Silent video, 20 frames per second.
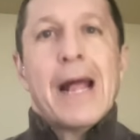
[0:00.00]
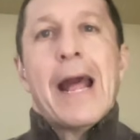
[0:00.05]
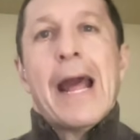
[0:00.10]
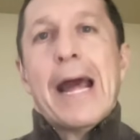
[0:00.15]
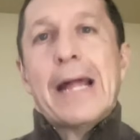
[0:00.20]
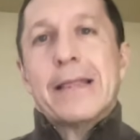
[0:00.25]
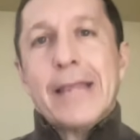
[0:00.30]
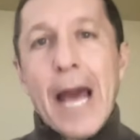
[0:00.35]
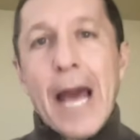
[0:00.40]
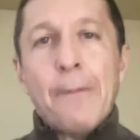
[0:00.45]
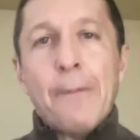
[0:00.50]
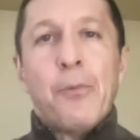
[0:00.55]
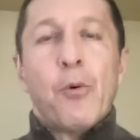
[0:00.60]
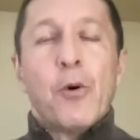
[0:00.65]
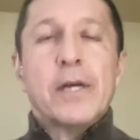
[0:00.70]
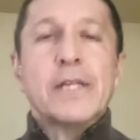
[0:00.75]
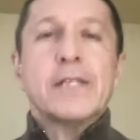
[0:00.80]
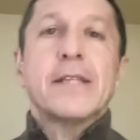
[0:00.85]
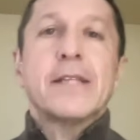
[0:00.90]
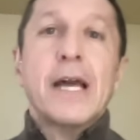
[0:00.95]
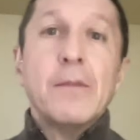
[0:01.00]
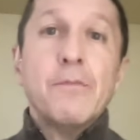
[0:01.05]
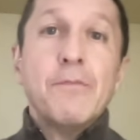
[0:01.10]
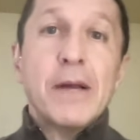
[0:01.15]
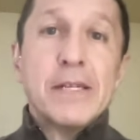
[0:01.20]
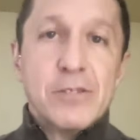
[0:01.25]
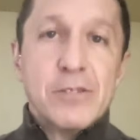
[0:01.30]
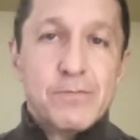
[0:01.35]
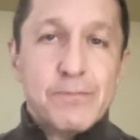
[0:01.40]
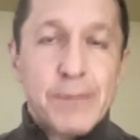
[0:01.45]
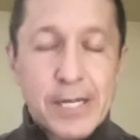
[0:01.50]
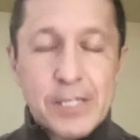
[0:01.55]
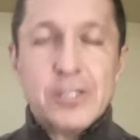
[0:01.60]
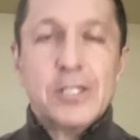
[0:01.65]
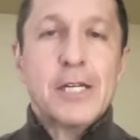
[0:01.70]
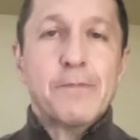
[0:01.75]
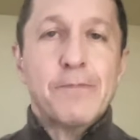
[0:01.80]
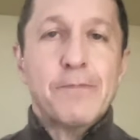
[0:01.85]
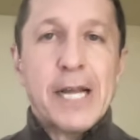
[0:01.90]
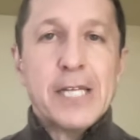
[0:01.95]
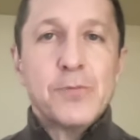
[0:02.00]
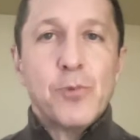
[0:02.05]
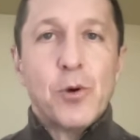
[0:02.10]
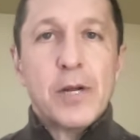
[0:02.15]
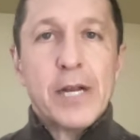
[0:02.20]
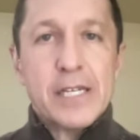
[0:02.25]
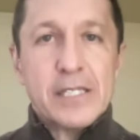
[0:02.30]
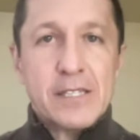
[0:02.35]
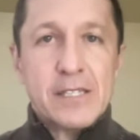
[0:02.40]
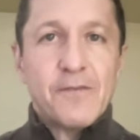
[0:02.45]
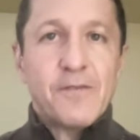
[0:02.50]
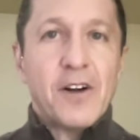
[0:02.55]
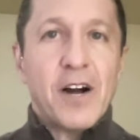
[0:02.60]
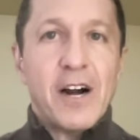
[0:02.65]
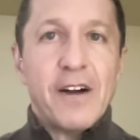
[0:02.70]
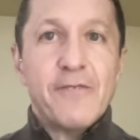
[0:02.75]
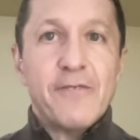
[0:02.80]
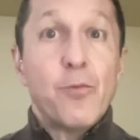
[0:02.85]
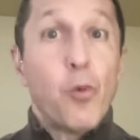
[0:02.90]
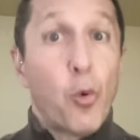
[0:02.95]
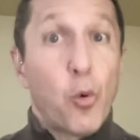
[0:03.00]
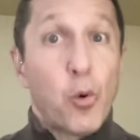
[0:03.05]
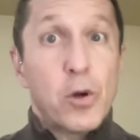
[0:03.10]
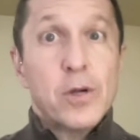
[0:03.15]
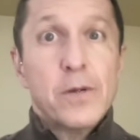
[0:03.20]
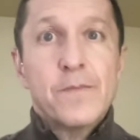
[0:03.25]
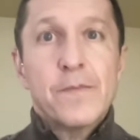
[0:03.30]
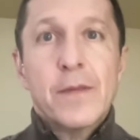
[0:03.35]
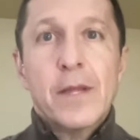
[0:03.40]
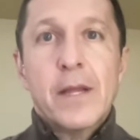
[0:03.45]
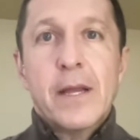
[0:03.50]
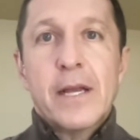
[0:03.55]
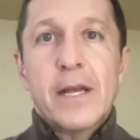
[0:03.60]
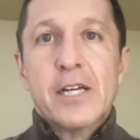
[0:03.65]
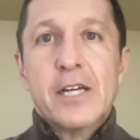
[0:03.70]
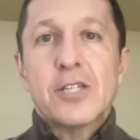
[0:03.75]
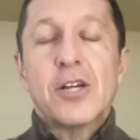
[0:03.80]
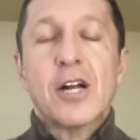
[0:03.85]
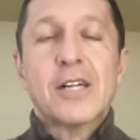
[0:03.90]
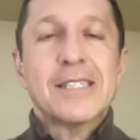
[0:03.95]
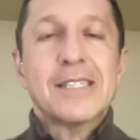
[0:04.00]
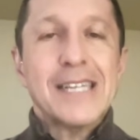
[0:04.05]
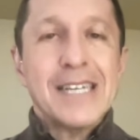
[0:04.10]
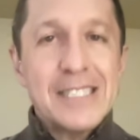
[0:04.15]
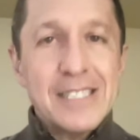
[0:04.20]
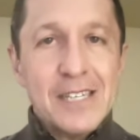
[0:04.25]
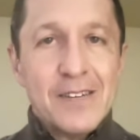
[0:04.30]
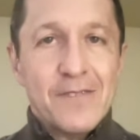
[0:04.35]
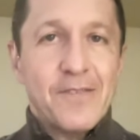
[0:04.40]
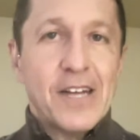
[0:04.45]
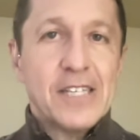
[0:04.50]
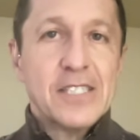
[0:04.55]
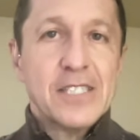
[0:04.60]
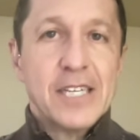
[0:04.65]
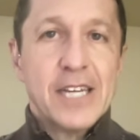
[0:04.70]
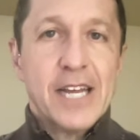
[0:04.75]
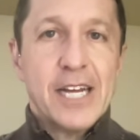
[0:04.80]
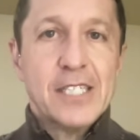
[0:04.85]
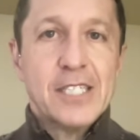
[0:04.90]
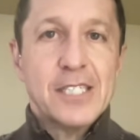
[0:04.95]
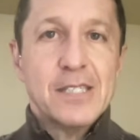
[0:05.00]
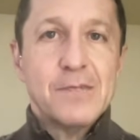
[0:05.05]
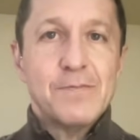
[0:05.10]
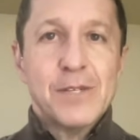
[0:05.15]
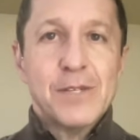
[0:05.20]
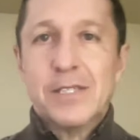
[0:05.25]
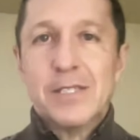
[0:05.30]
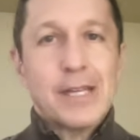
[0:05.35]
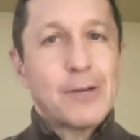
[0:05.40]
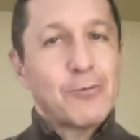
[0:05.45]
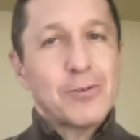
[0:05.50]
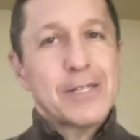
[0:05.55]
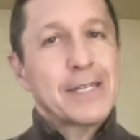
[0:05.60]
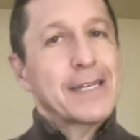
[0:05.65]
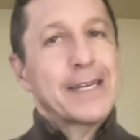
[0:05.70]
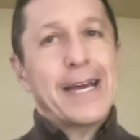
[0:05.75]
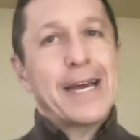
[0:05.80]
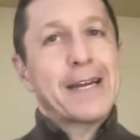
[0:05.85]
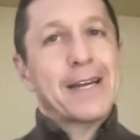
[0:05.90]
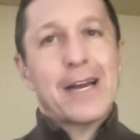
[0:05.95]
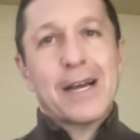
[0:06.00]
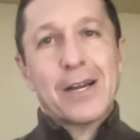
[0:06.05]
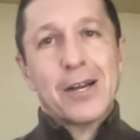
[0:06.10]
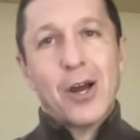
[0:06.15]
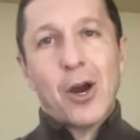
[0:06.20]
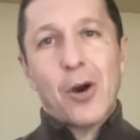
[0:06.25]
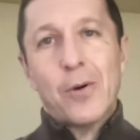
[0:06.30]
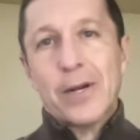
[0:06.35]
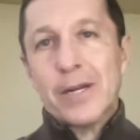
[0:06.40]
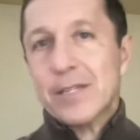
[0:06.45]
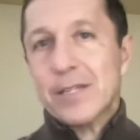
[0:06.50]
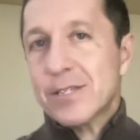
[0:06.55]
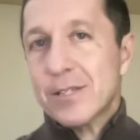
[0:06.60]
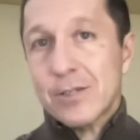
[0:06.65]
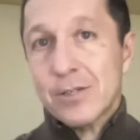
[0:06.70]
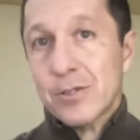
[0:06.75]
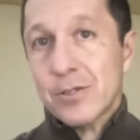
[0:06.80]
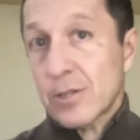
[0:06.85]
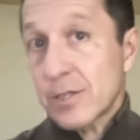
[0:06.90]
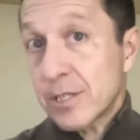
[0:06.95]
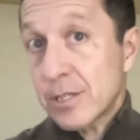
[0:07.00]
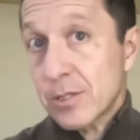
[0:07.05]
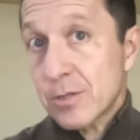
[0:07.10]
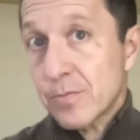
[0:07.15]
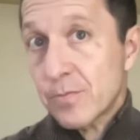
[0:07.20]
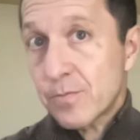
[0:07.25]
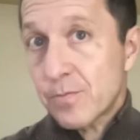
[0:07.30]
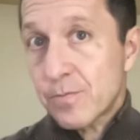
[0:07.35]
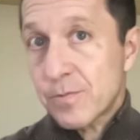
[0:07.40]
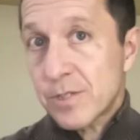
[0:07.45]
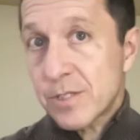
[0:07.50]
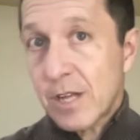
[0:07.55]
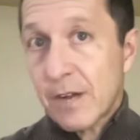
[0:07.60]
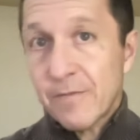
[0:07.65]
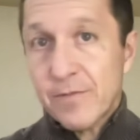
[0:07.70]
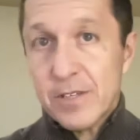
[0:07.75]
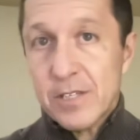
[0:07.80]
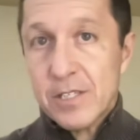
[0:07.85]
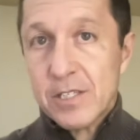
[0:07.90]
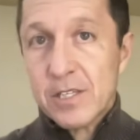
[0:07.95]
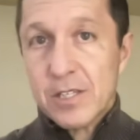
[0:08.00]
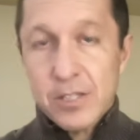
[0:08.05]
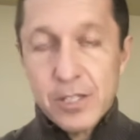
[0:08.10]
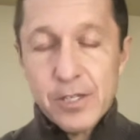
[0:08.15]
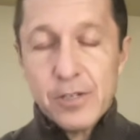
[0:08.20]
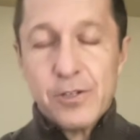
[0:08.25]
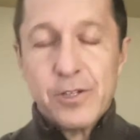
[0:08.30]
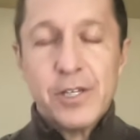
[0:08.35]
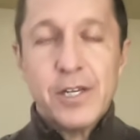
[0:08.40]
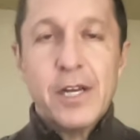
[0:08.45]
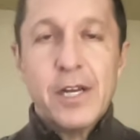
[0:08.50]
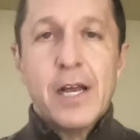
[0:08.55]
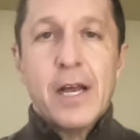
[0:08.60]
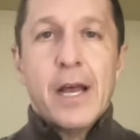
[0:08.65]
At that point, then Major League Baseball gets involved more, conducts its investigation, because they really can't get going until the legal stuff is cleared.